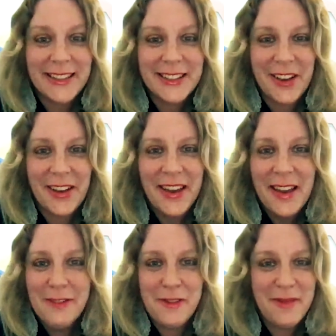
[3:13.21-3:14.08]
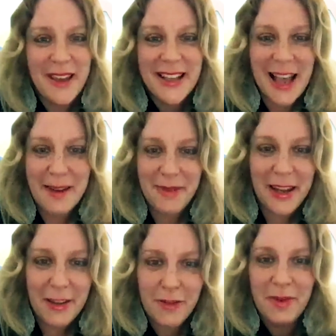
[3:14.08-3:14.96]
So for me, it's
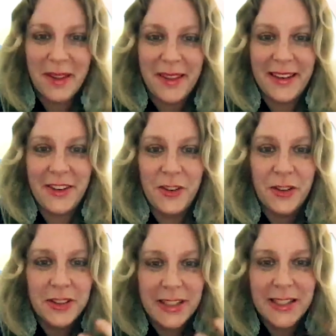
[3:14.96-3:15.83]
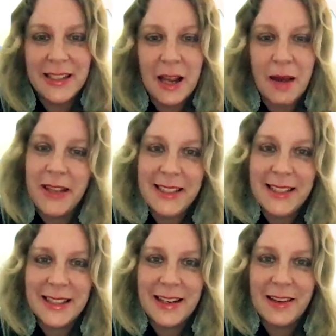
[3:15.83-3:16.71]
unbelievable that you could teach
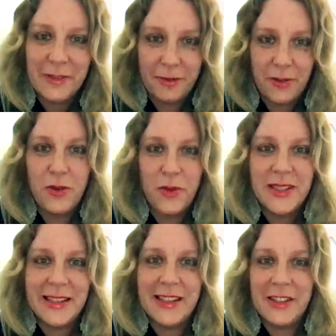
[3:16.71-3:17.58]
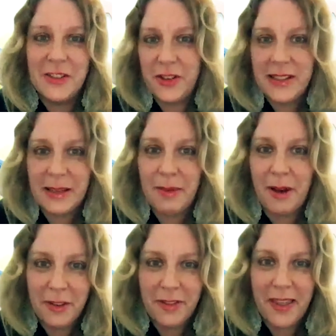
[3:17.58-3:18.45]
diabetes and food wasn't an intrinsic
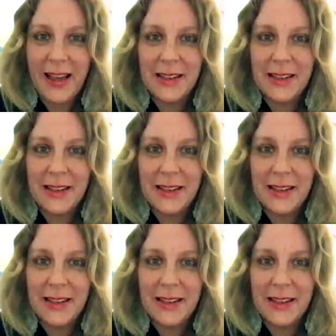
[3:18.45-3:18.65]
part of that.